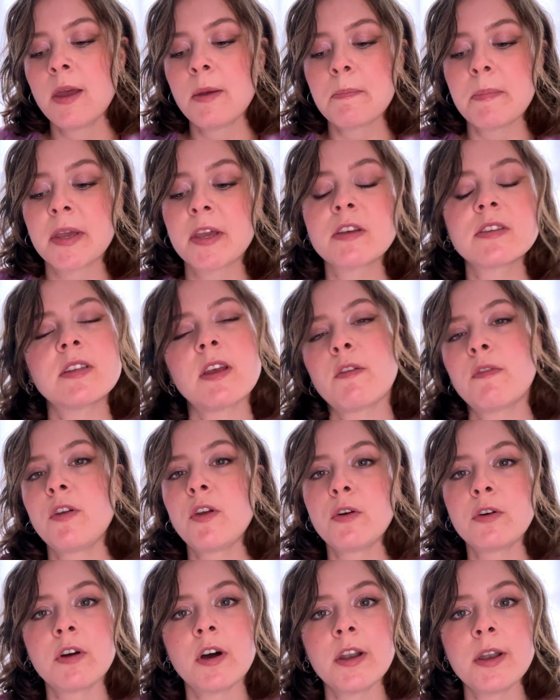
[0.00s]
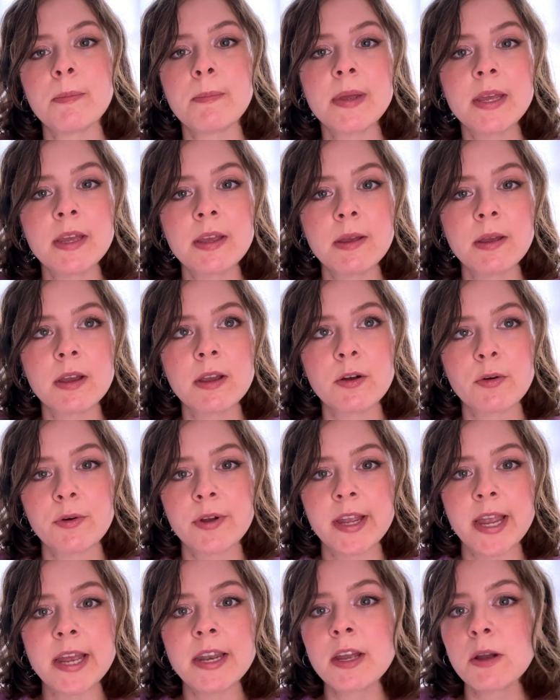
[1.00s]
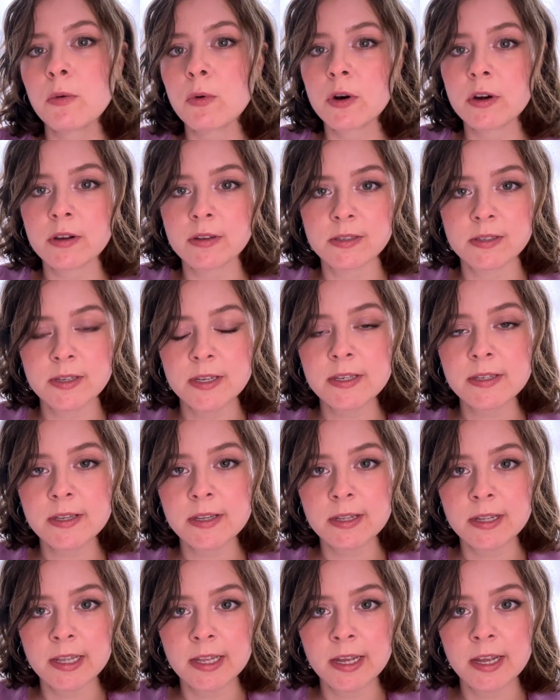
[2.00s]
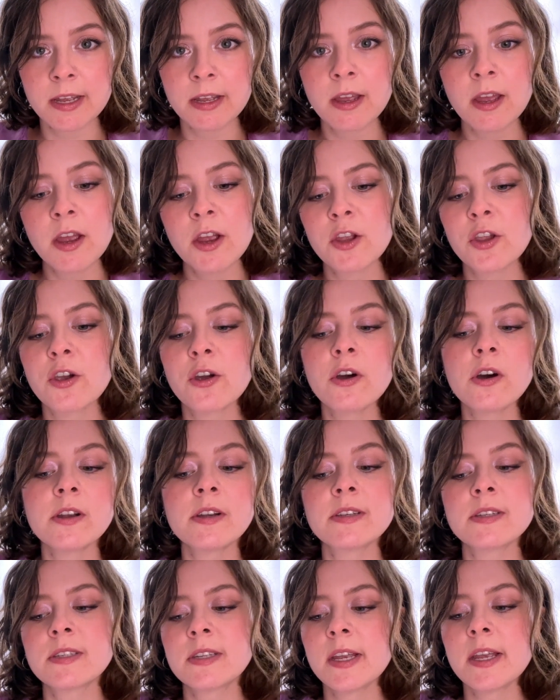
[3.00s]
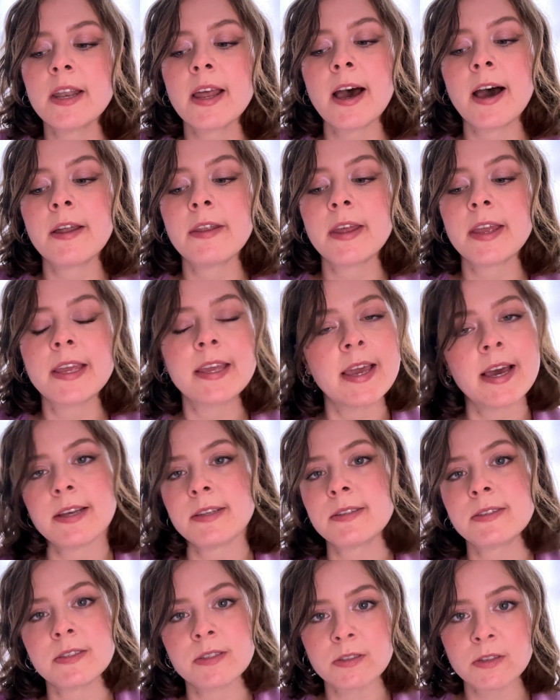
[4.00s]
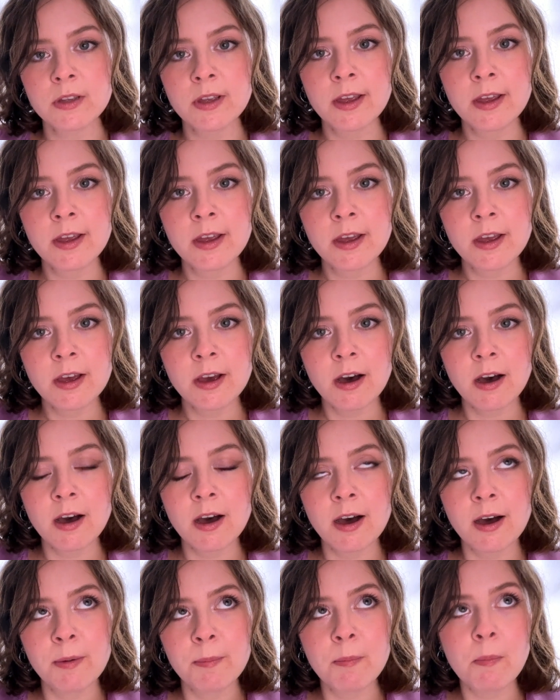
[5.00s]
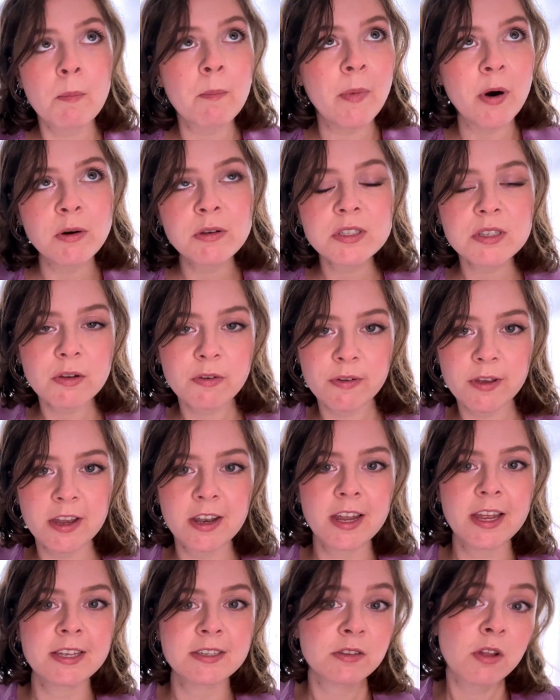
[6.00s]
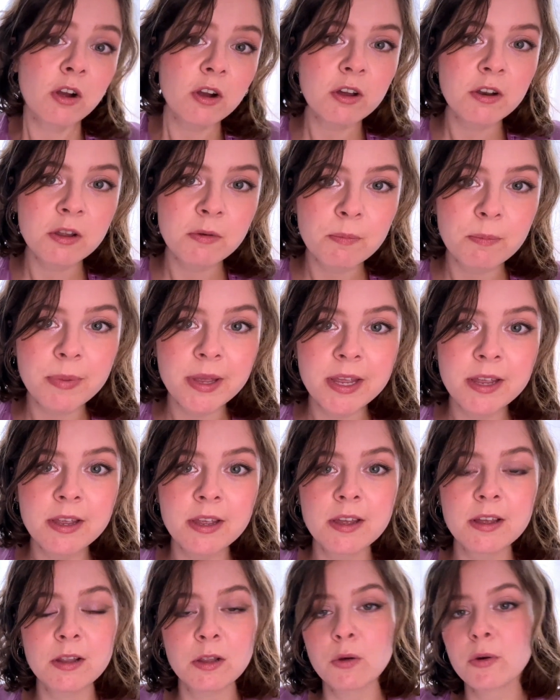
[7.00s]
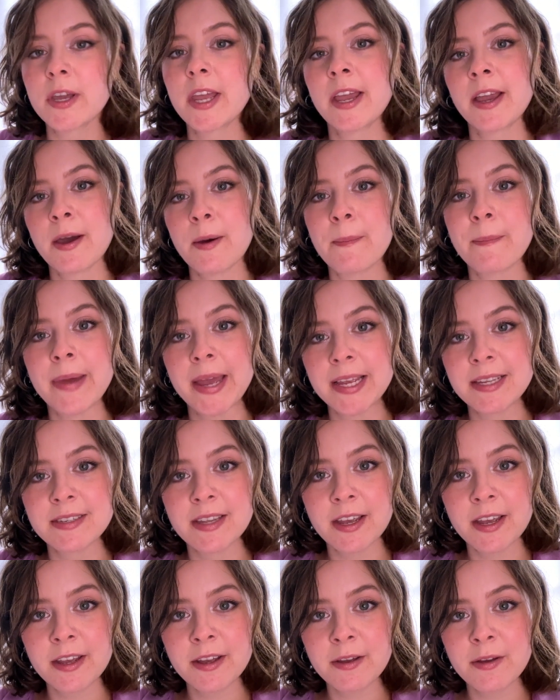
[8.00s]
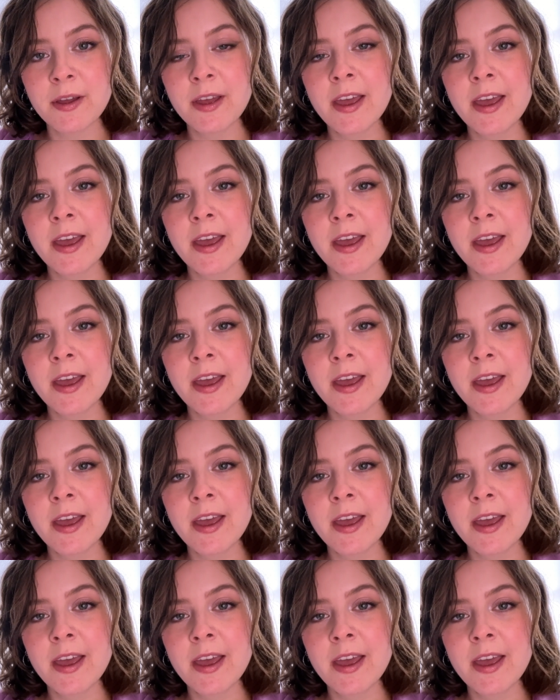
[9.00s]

Because if you're going to be creating work consistently, you're going to see that, yes, most of it is not going to be looking amazing,